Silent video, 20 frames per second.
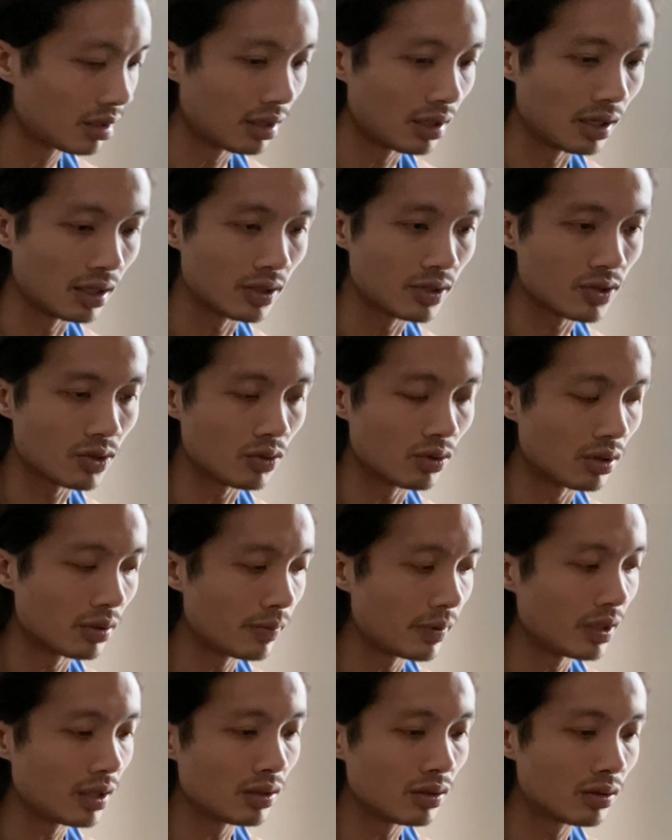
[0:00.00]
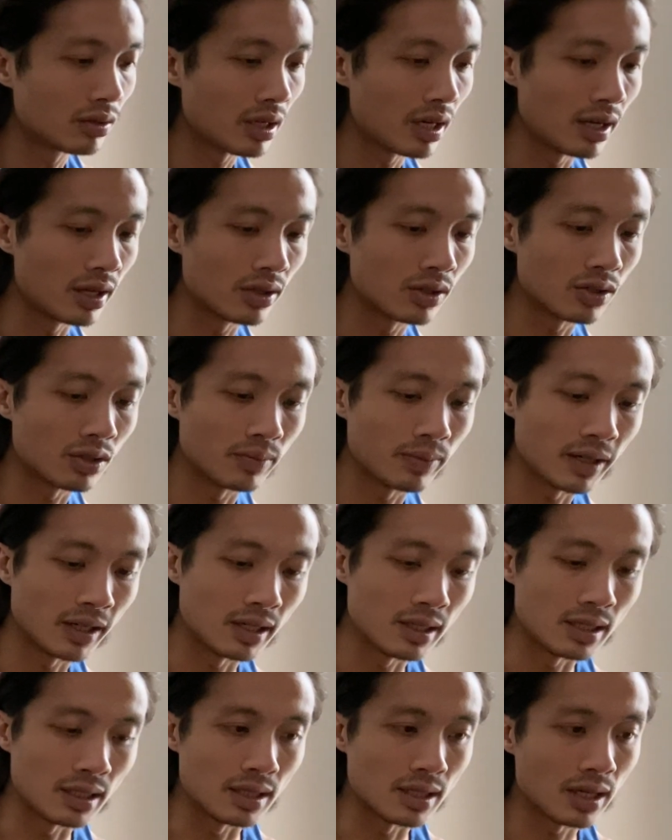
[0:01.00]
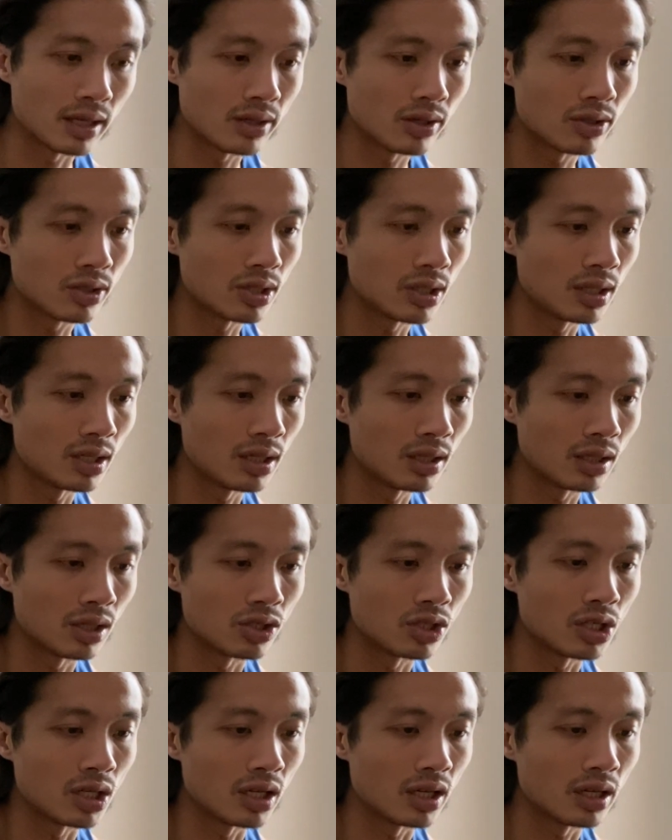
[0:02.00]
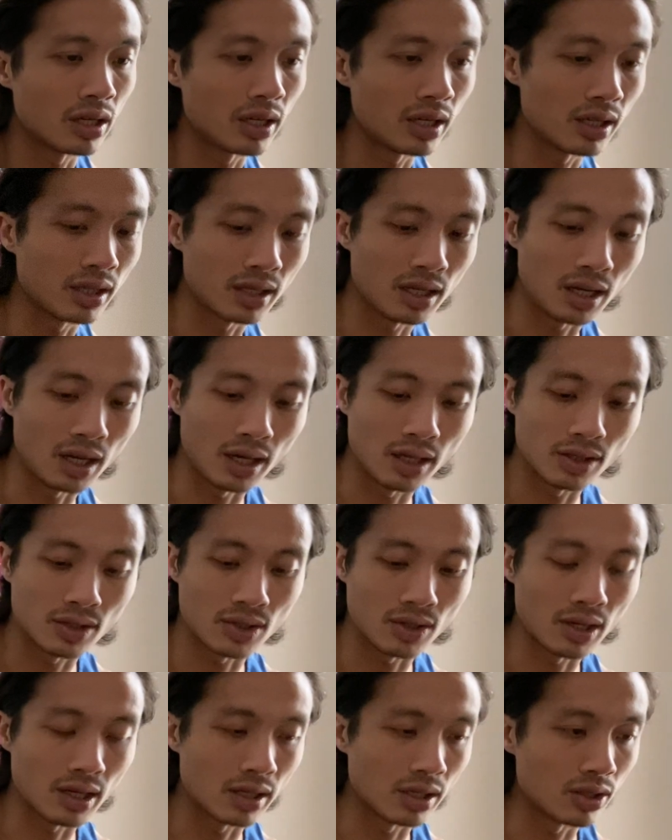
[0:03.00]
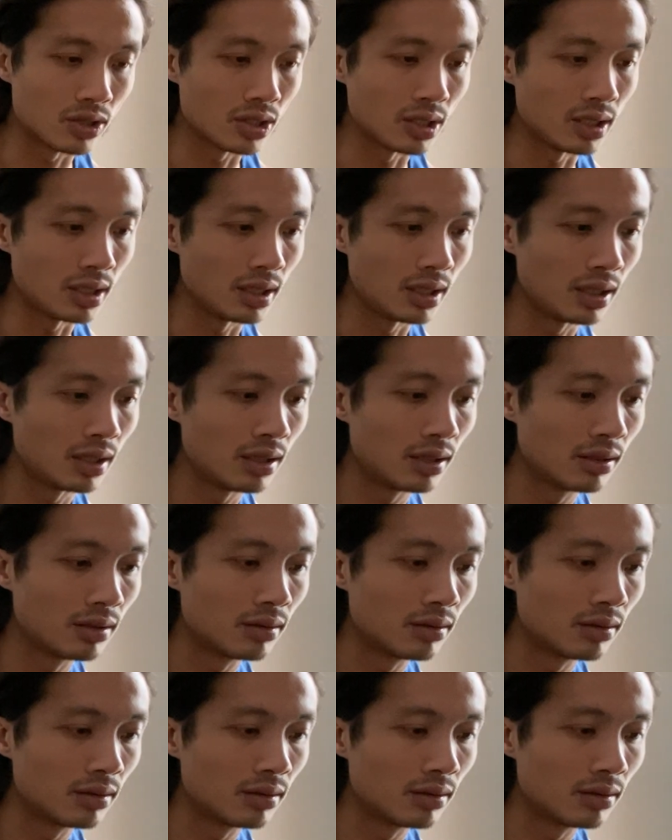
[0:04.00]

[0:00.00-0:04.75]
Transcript: uh, Scorpio, Cancer, Pisces energy, the Chariot, Cancer energy,